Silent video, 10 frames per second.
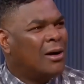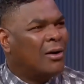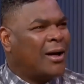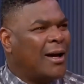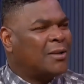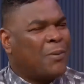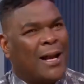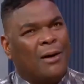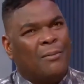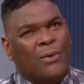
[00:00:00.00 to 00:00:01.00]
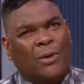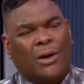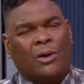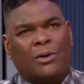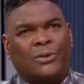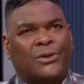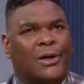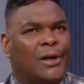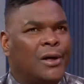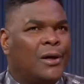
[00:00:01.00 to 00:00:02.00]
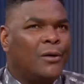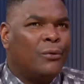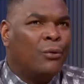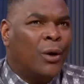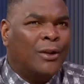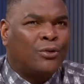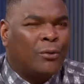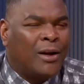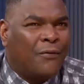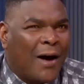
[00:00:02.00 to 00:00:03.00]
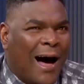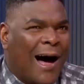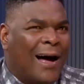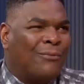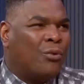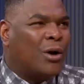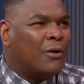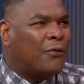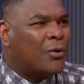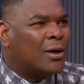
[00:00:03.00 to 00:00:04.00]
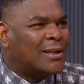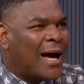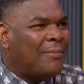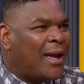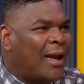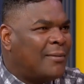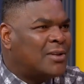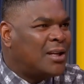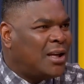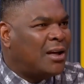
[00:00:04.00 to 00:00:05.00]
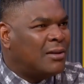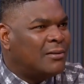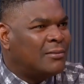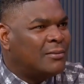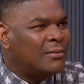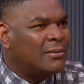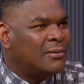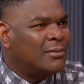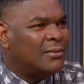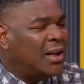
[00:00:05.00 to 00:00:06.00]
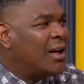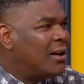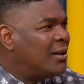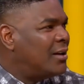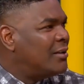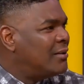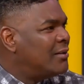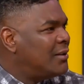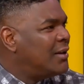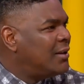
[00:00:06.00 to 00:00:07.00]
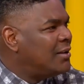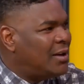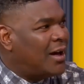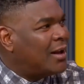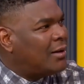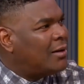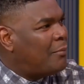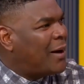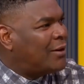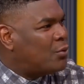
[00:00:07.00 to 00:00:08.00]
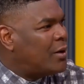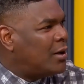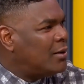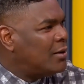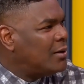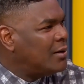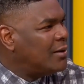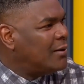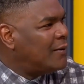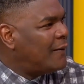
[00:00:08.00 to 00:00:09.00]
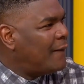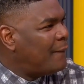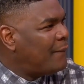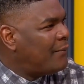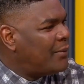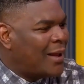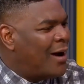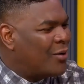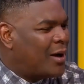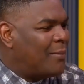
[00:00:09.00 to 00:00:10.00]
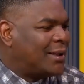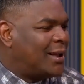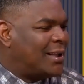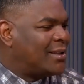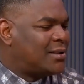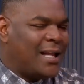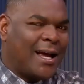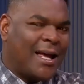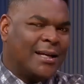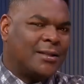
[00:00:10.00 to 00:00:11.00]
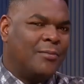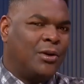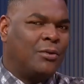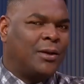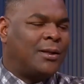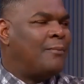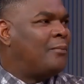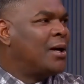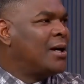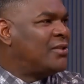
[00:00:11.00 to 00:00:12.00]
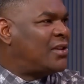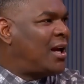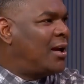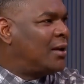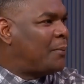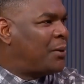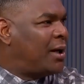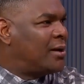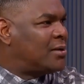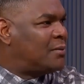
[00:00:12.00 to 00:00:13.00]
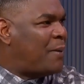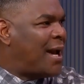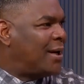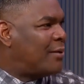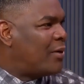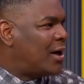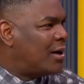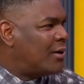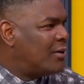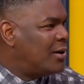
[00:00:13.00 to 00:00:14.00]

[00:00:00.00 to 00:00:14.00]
Okay? It's probably gonna be one of those 125, 104 type games in the end. Yeah. You like that? Yeah, I, it, by Pelicans, 20. Pelicans favored by one. I don't care about that. That's that got something to do with them saying that the players is banged up right now.